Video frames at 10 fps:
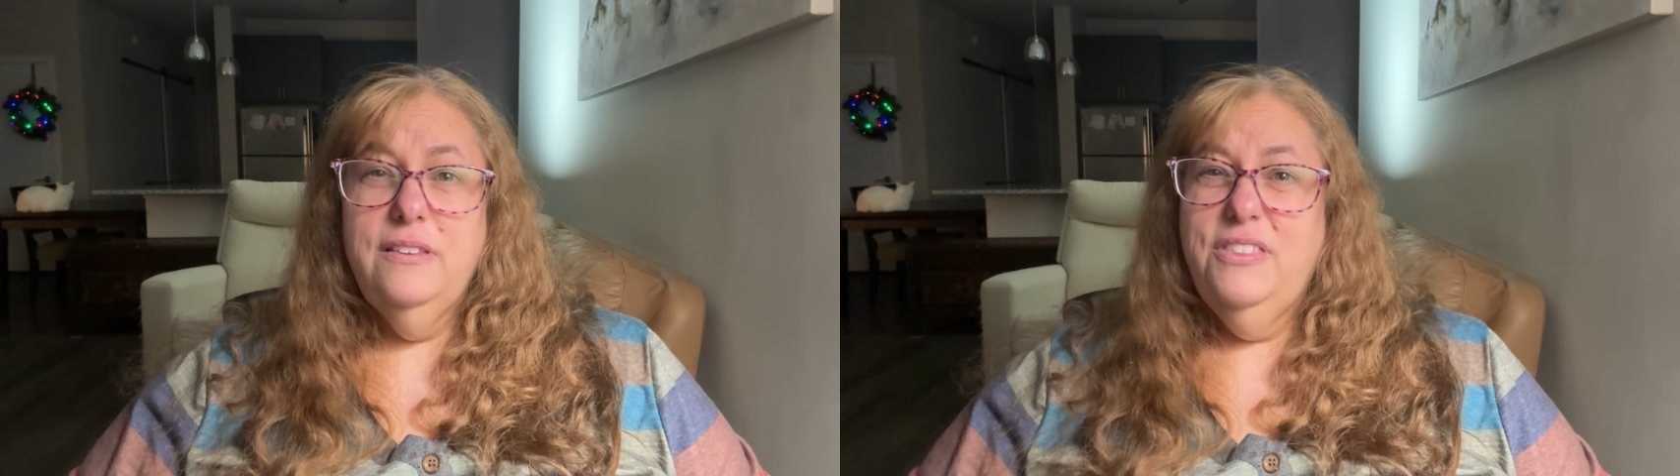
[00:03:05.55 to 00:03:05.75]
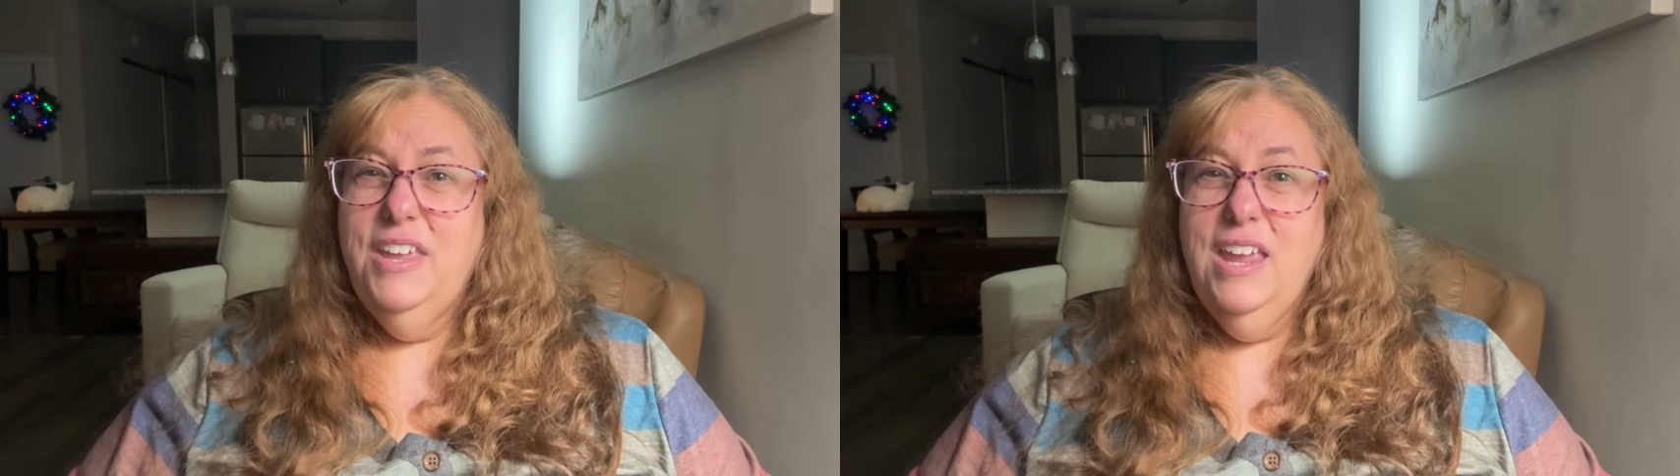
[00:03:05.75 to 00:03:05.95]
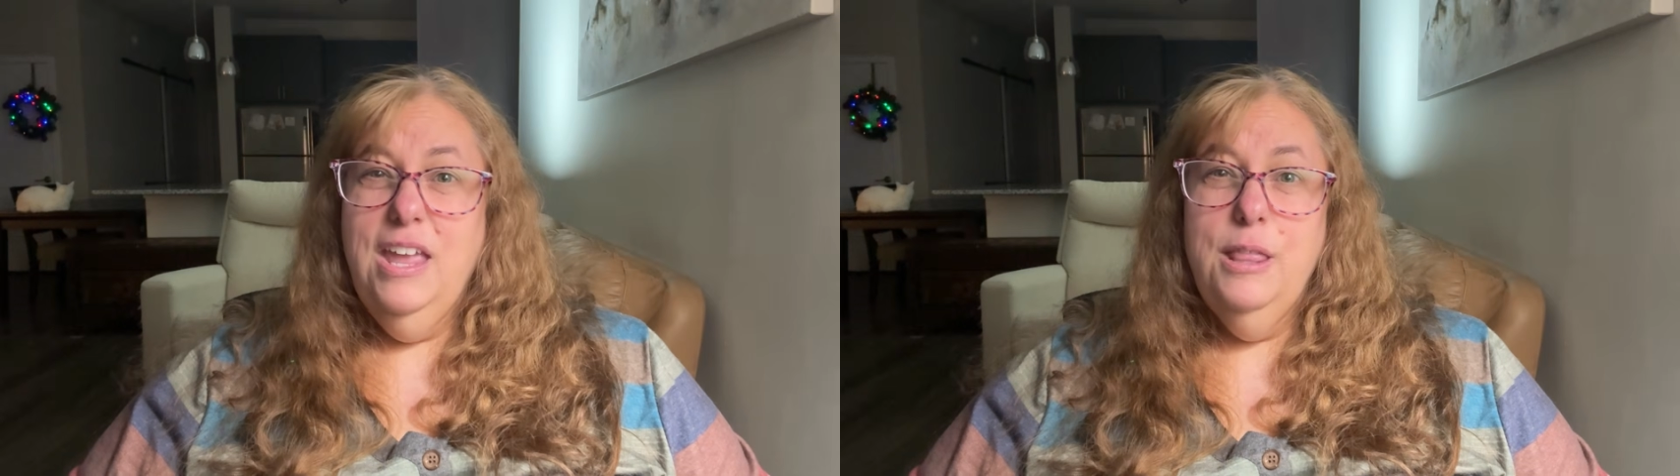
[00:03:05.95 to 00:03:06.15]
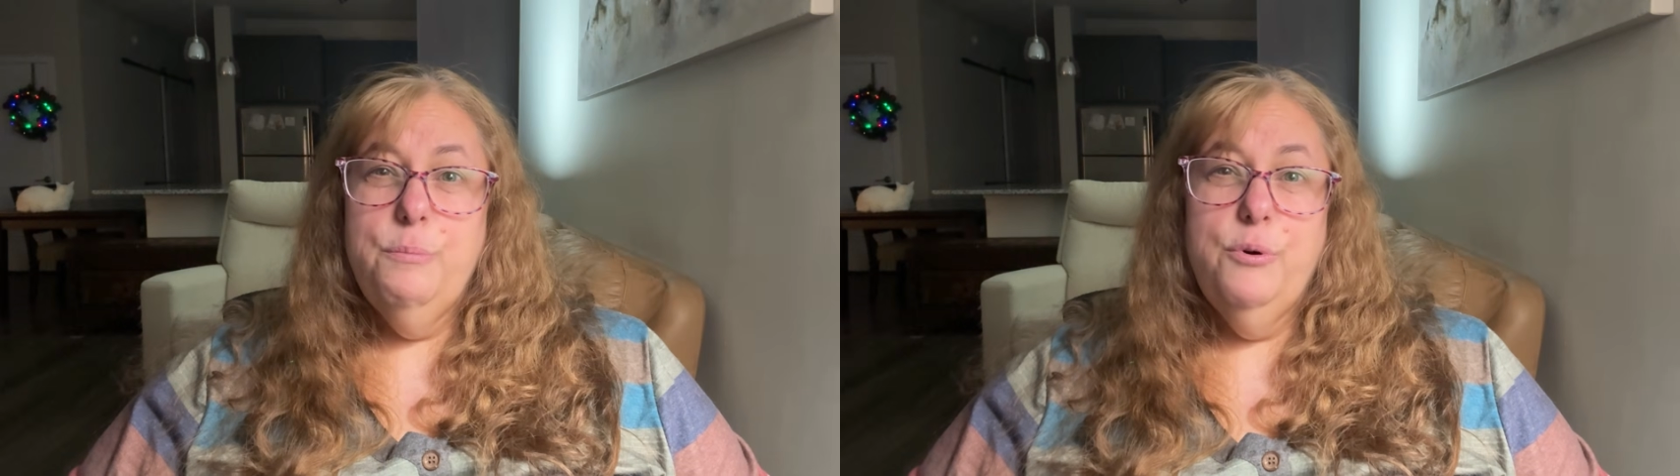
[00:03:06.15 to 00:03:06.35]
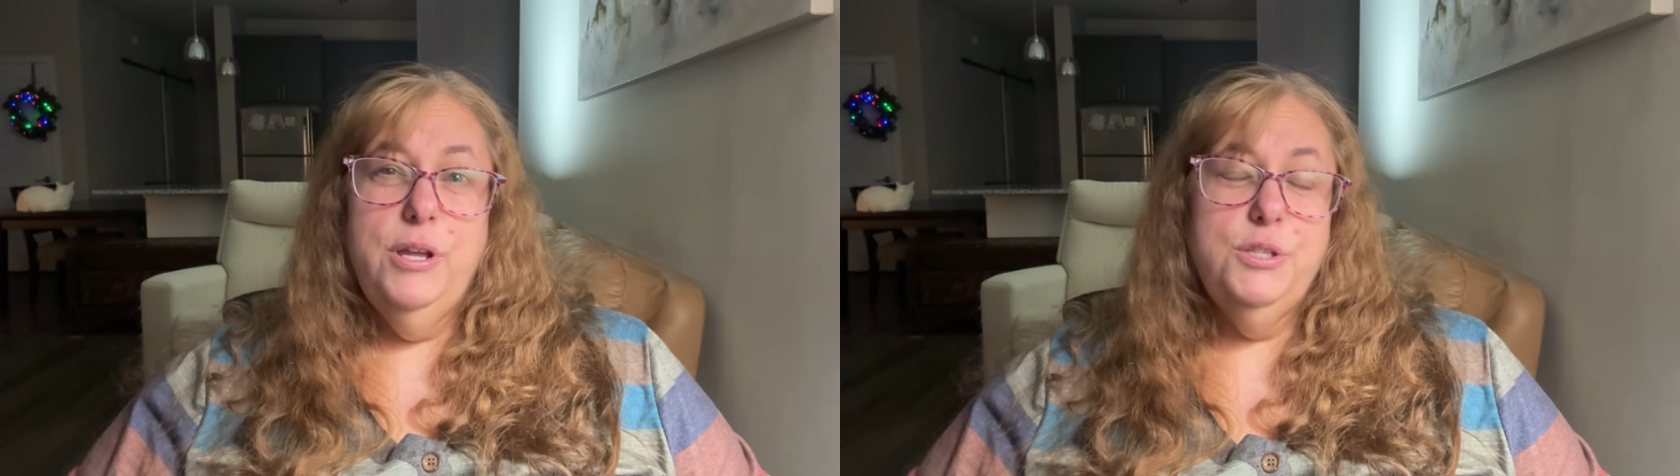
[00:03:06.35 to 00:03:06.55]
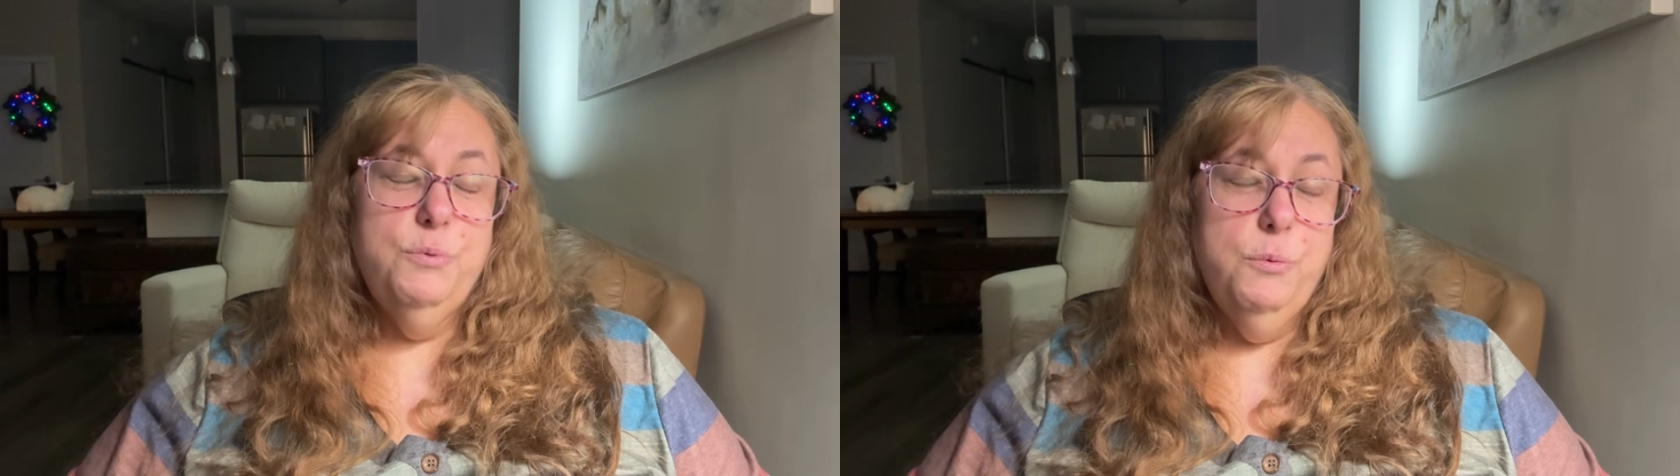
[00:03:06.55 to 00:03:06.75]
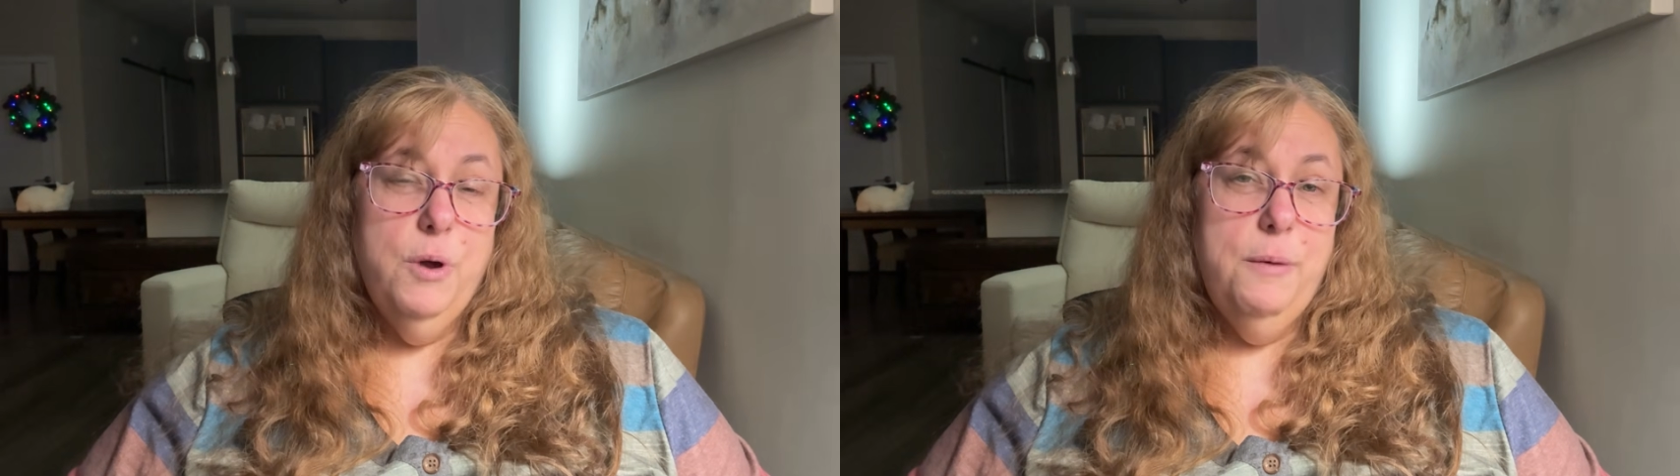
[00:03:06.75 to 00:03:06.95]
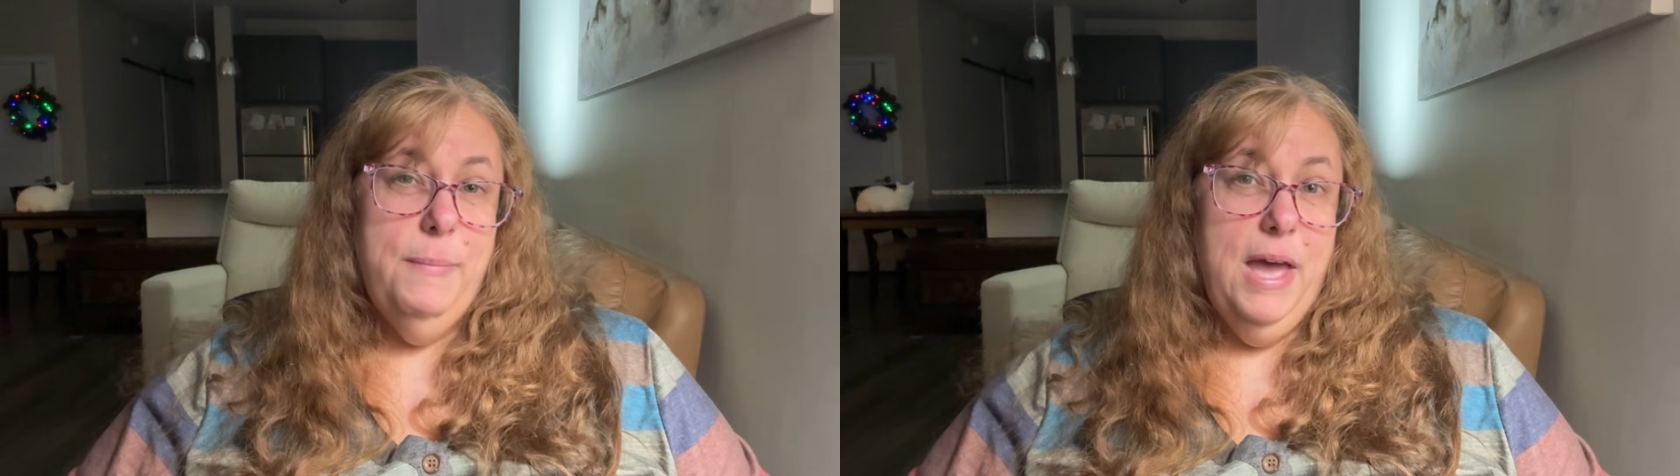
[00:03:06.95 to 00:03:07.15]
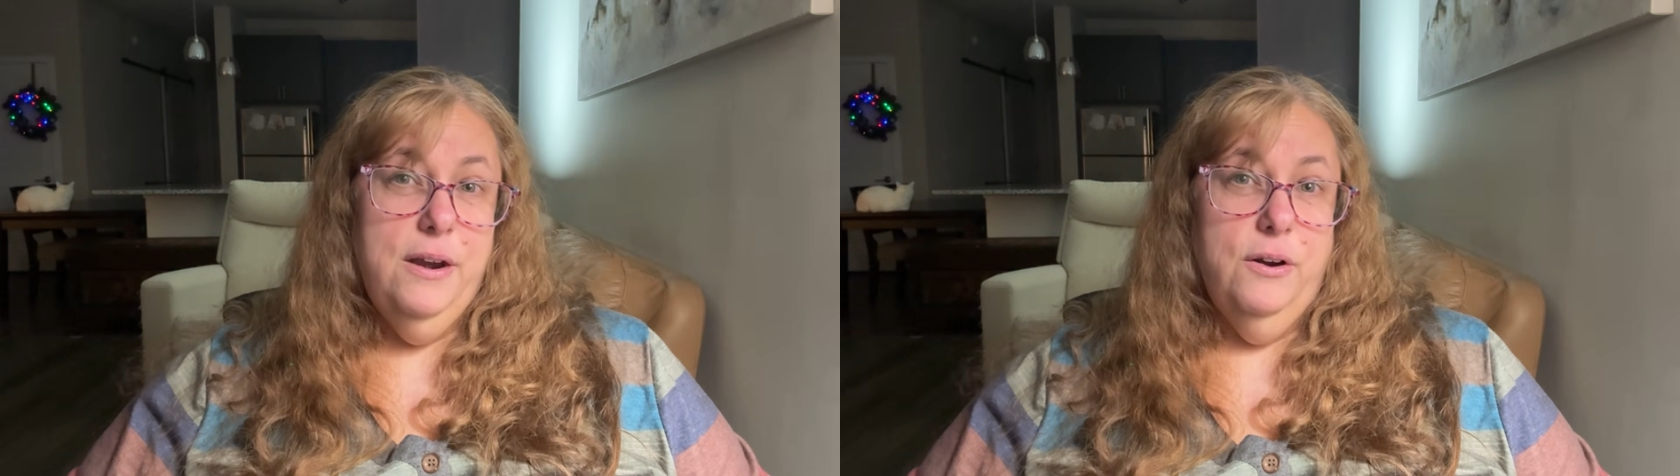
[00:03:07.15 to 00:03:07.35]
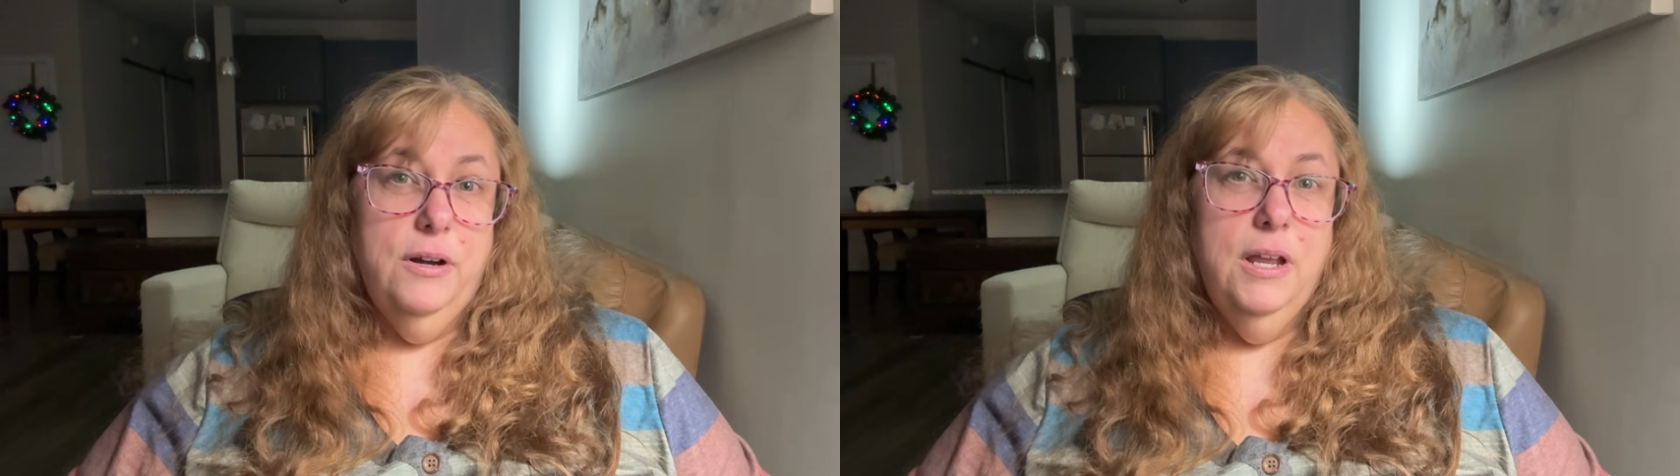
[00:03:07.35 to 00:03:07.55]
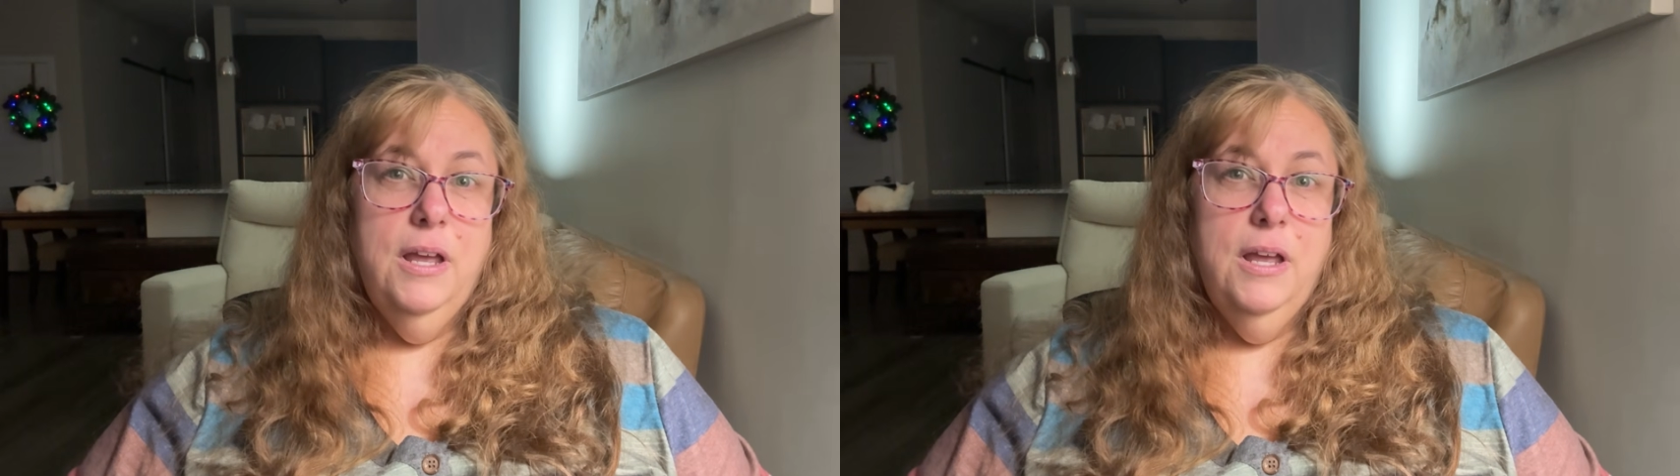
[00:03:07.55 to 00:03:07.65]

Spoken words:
thinking the points were what mattered.